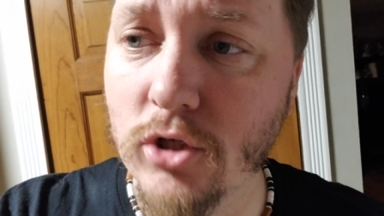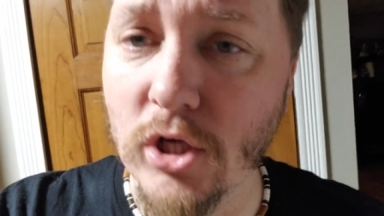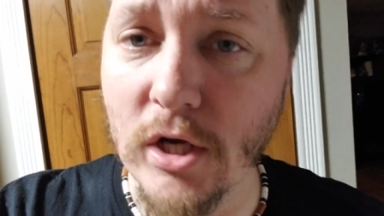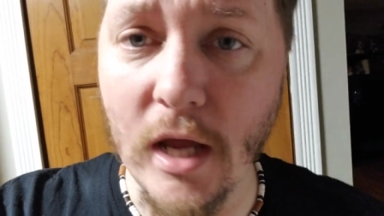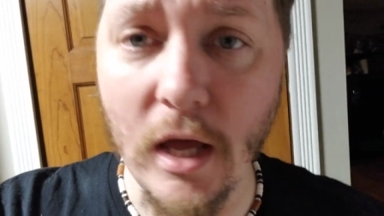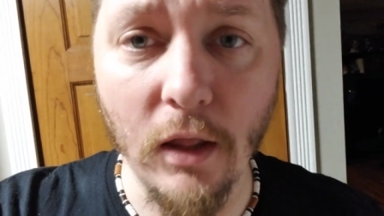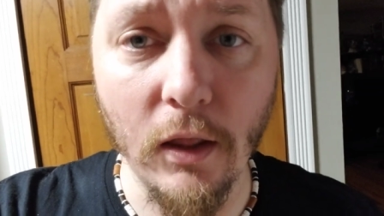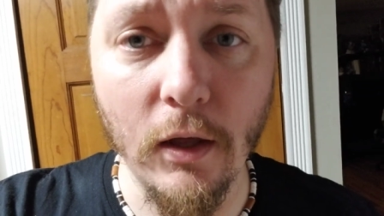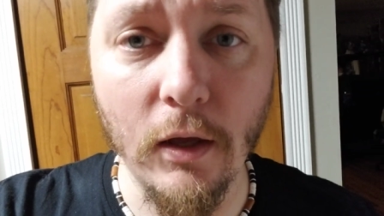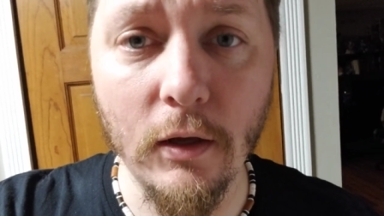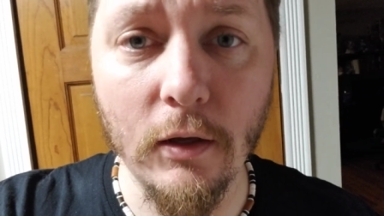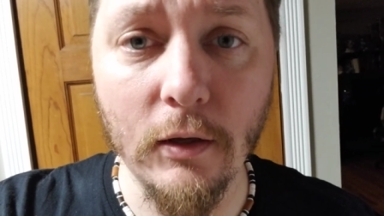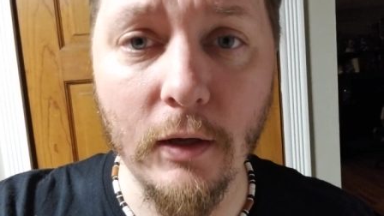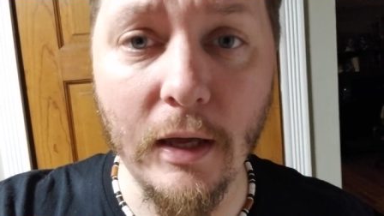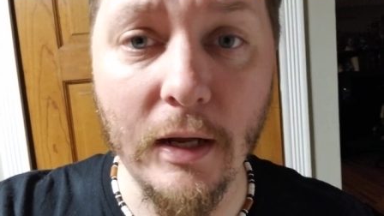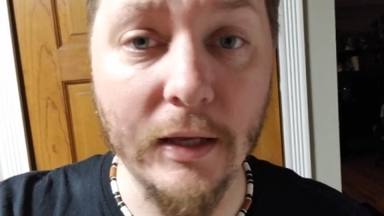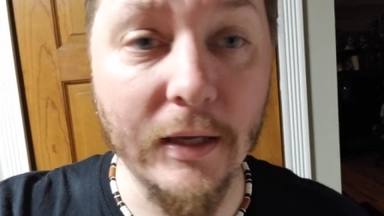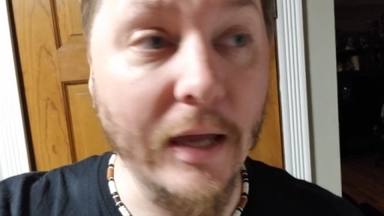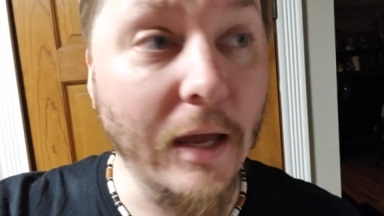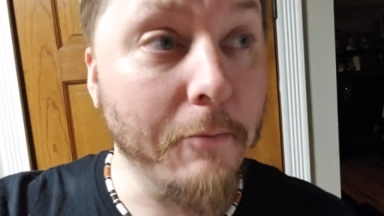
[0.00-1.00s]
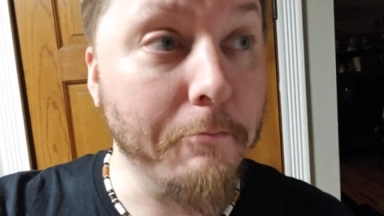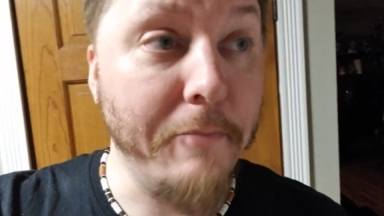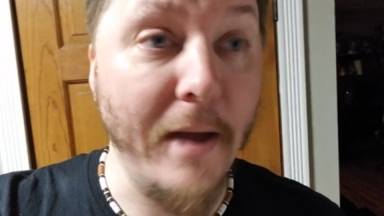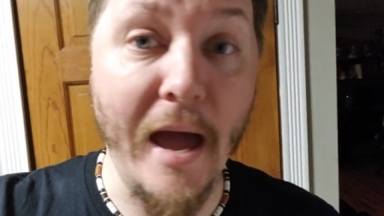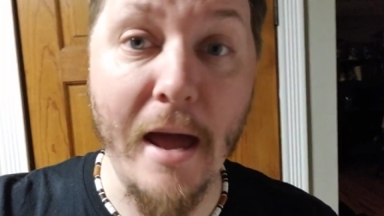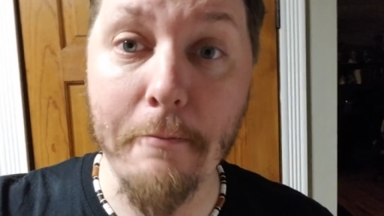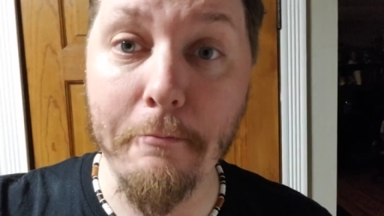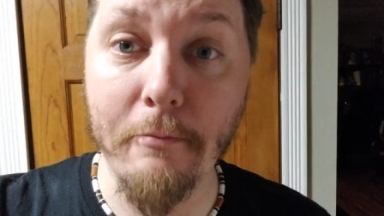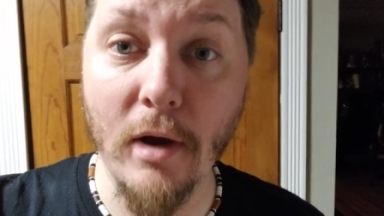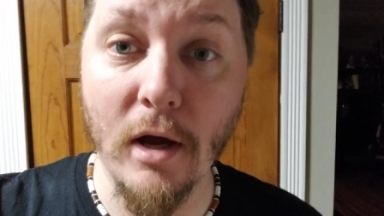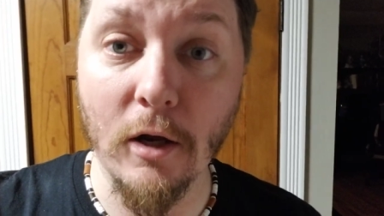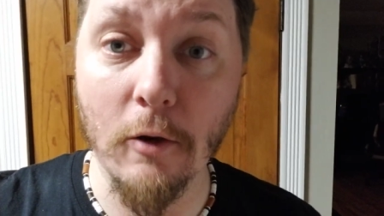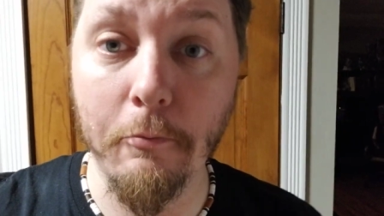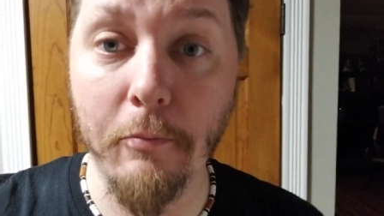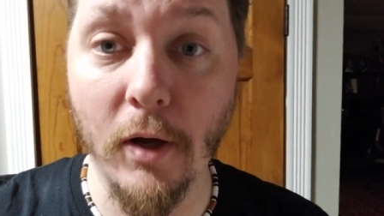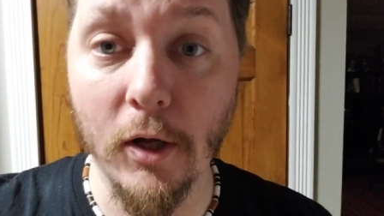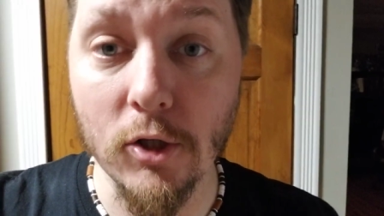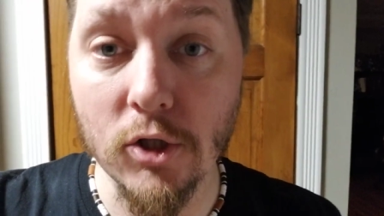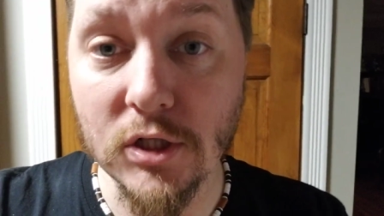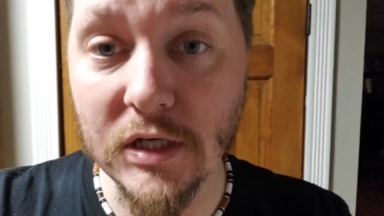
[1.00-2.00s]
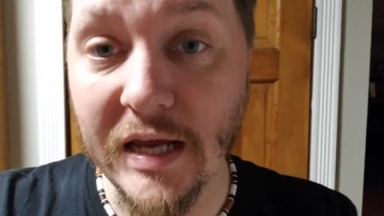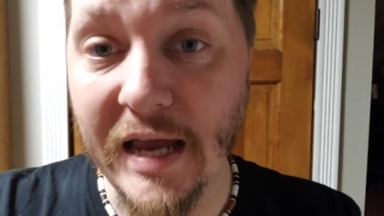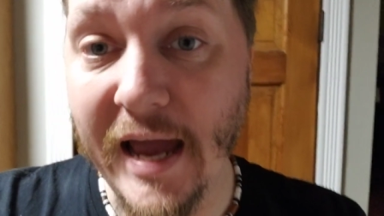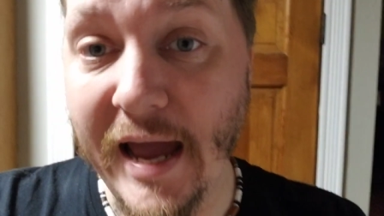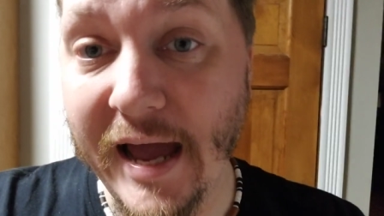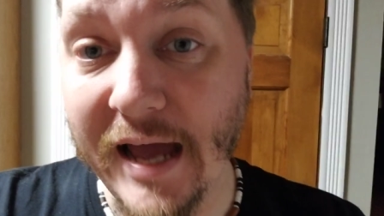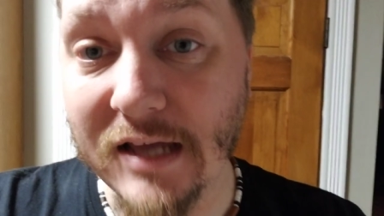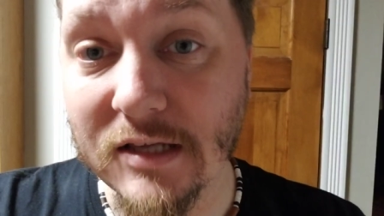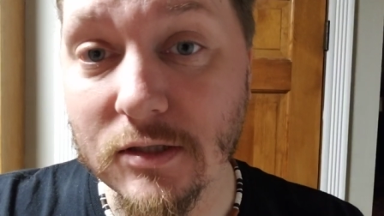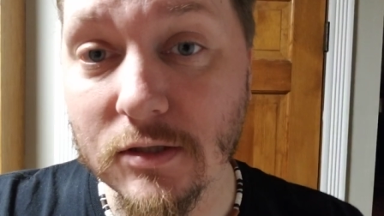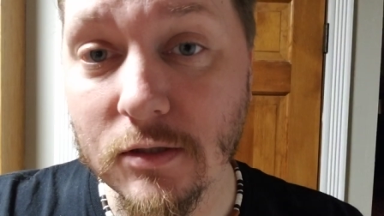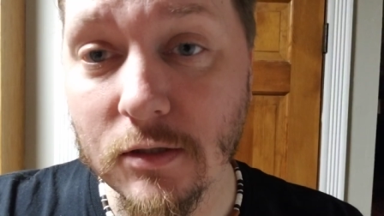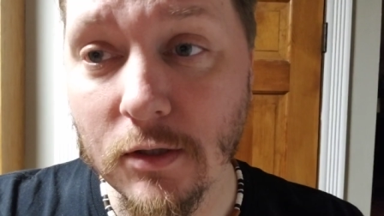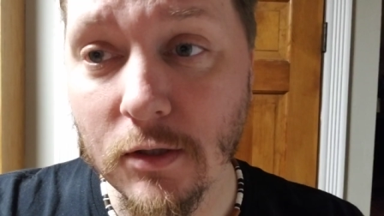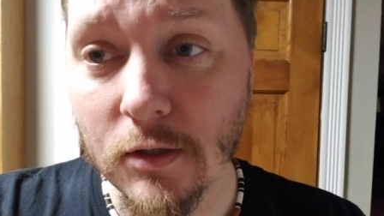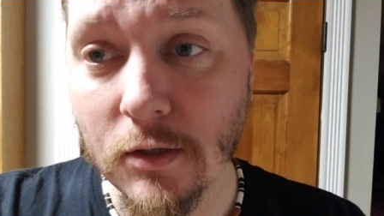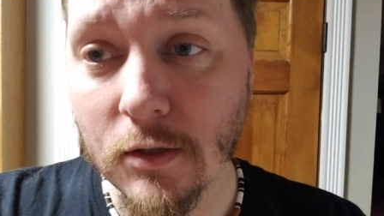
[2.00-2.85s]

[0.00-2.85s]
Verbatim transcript: Janela. And again, Pat Buck punched Cass.